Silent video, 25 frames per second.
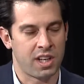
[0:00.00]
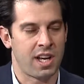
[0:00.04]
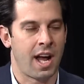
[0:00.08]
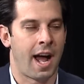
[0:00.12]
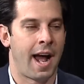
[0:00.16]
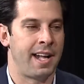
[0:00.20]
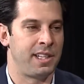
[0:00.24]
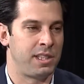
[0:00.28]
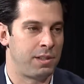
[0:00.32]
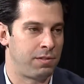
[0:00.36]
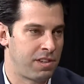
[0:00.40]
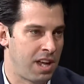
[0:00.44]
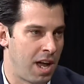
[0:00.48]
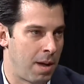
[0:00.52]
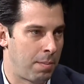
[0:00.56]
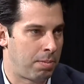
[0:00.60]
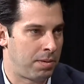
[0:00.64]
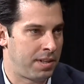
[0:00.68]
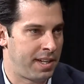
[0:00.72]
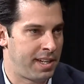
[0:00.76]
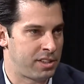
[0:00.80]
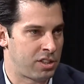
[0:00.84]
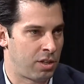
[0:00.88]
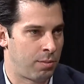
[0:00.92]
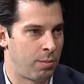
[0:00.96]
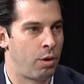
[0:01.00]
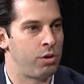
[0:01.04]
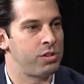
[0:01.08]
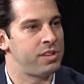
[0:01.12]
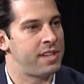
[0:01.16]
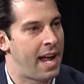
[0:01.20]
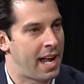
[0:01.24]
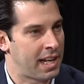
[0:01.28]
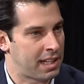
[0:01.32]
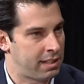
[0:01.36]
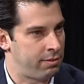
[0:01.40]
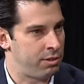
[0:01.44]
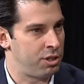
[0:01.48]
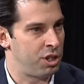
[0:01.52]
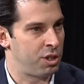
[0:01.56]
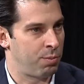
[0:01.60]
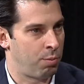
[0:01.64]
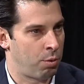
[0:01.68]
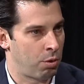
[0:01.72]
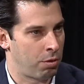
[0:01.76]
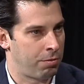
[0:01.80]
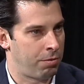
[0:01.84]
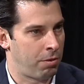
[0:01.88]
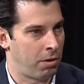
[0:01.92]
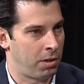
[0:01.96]
kinds of companies are most active in your
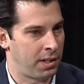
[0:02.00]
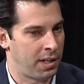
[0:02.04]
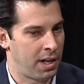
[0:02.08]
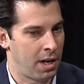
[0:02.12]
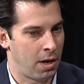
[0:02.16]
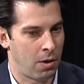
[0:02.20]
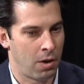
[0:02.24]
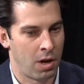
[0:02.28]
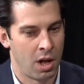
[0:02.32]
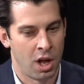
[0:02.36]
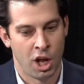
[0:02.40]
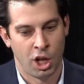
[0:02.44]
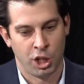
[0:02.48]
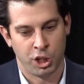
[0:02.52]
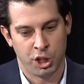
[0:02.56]
portfolio.